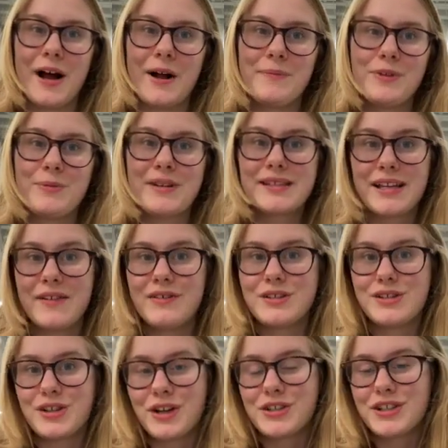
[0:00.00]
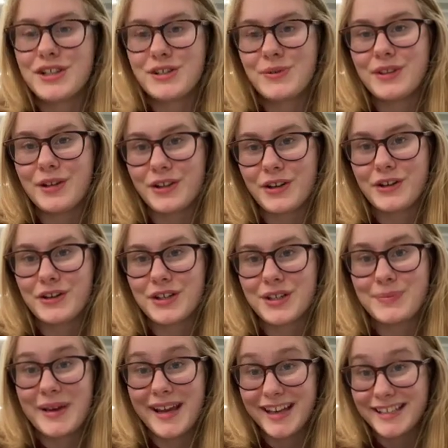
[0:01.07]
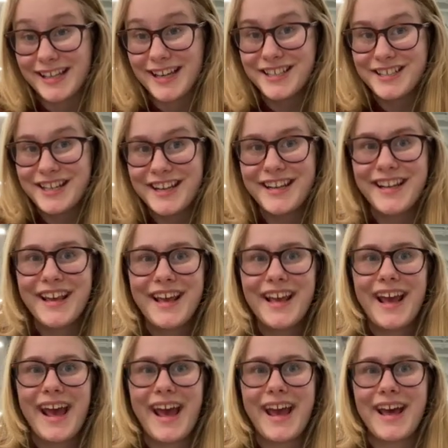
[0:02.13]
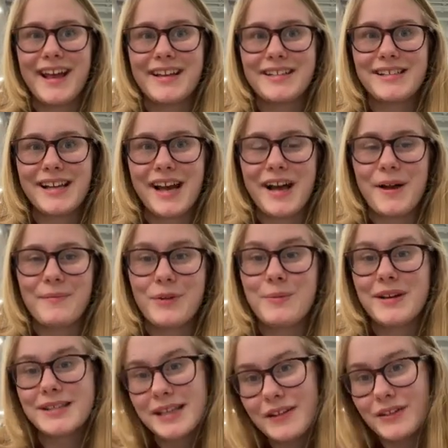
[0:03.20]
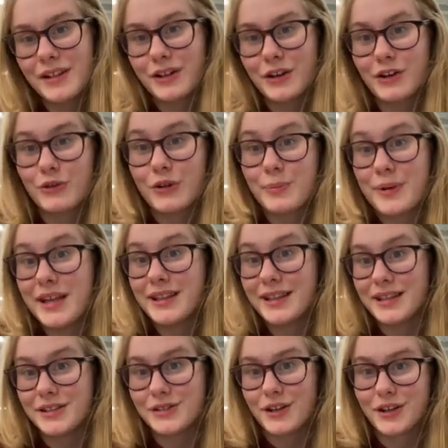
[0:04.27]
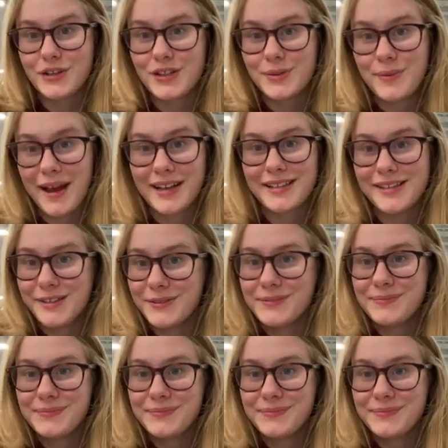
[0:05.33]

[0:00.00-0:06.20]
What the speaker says: you must give instructions when the learner is paying attention, and you must have the learner repeat the instructions back to you.